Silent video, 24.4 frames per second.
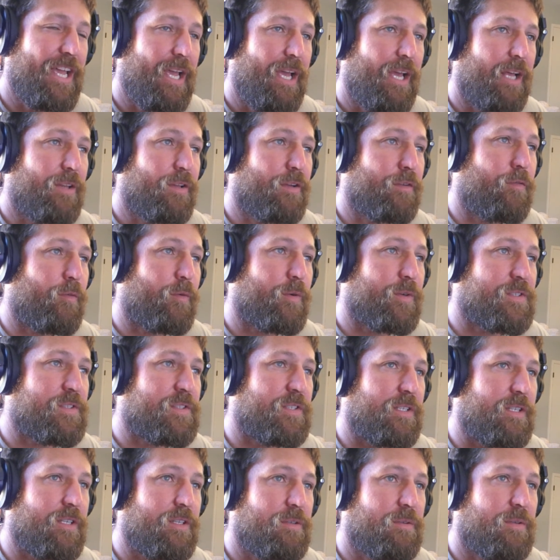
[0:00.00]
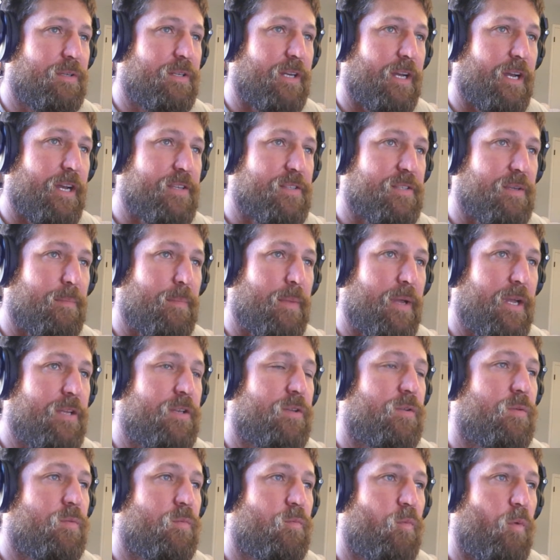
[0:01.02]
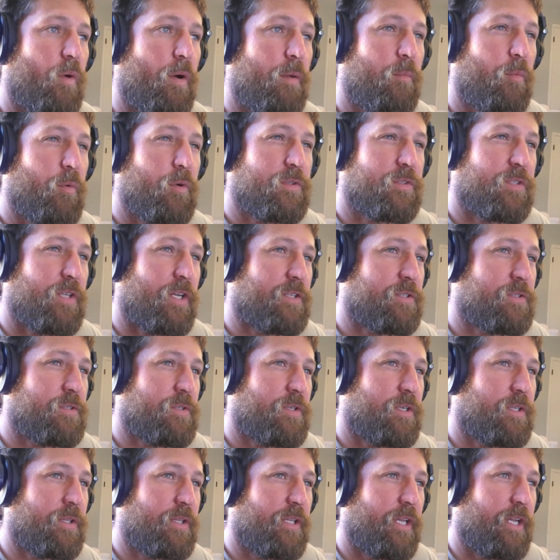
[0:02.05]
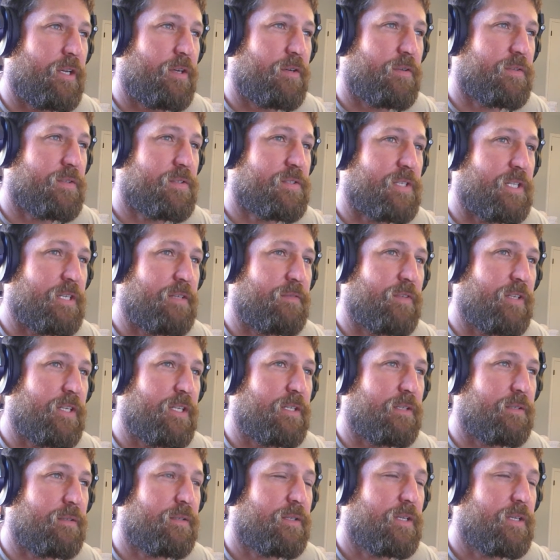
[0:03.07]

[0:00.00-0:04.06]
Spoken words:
Look forward to seeing you guys. I may do one more test run later this evening